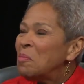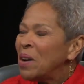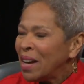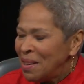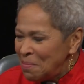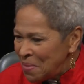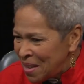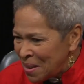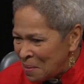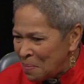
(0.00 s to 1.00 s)
But
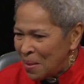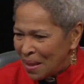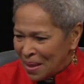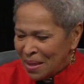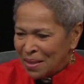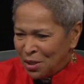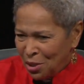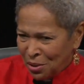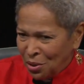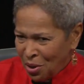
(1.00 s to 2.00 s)
the, the,
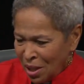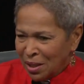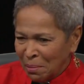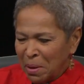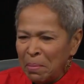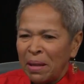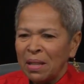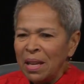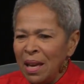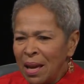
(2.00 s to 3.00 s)
to talk a little bit about
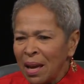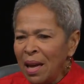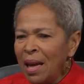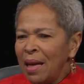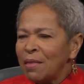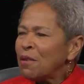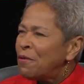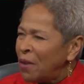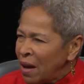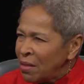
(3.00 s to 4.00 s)
the king, the
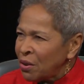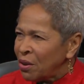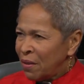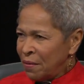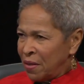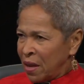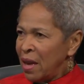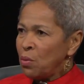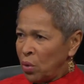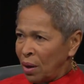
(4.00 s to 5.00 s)
father of the
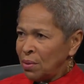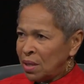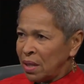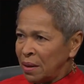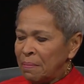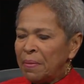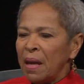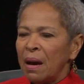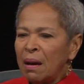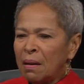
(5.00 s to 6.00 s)
king when I was there,
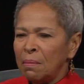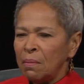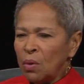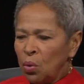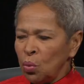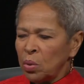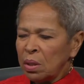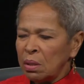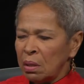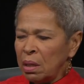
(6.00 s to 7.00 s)
uh-huh. um, who
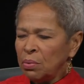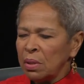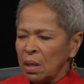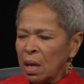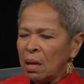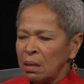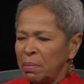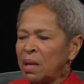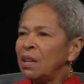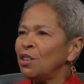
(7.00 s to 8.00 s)
was, he was the king at the
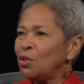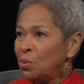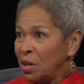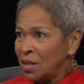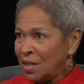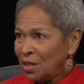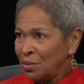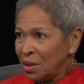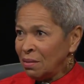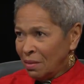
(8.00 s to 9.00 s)
beginning of the twentieth
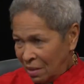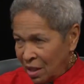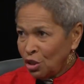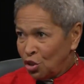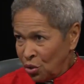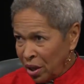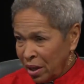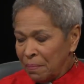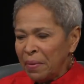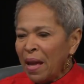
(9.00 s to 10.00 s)
century, yeah. King
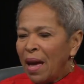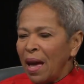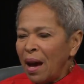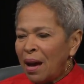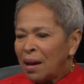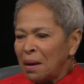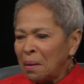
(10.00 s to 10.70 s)
Joya, uh-huh.